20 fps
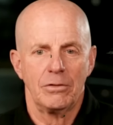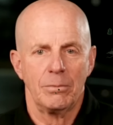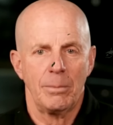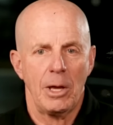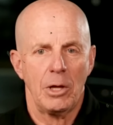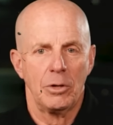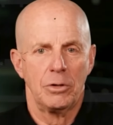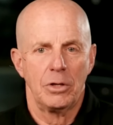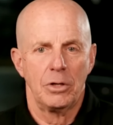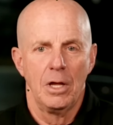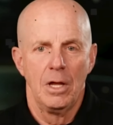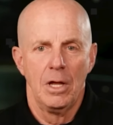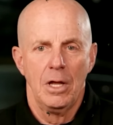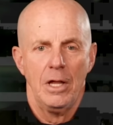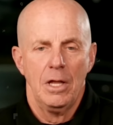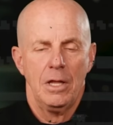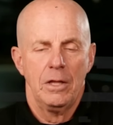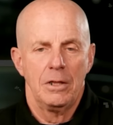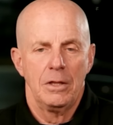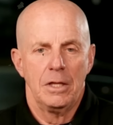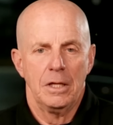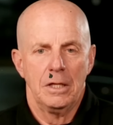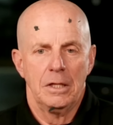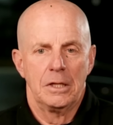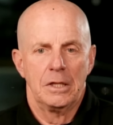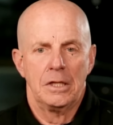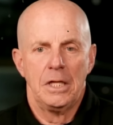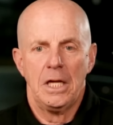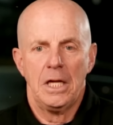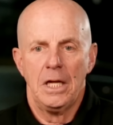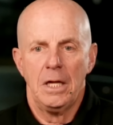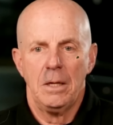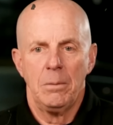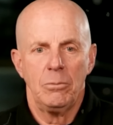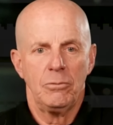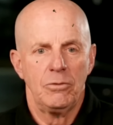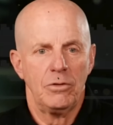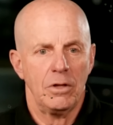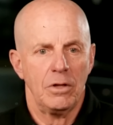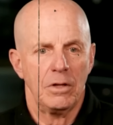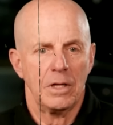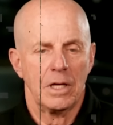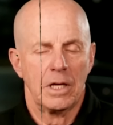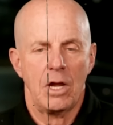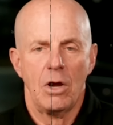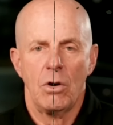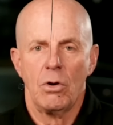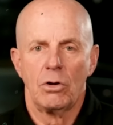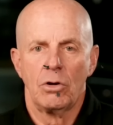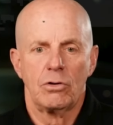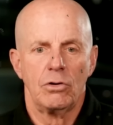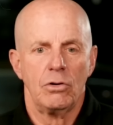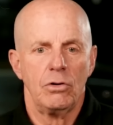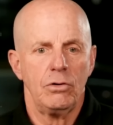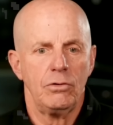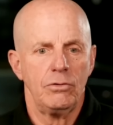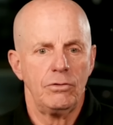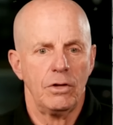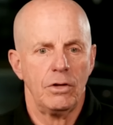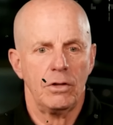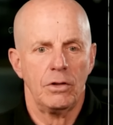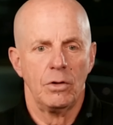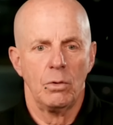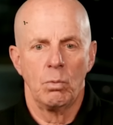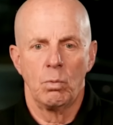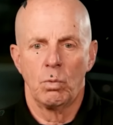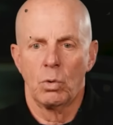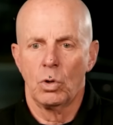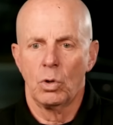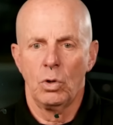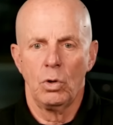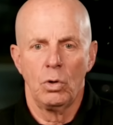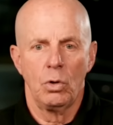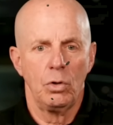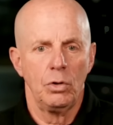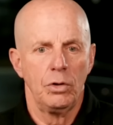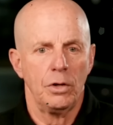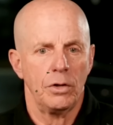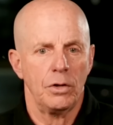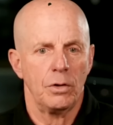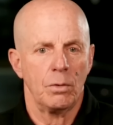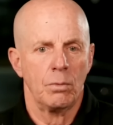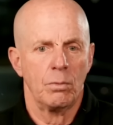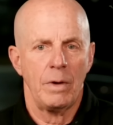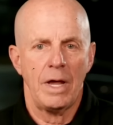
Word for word: or knew that he attended the Baltimore School for the Arts, but he had him try out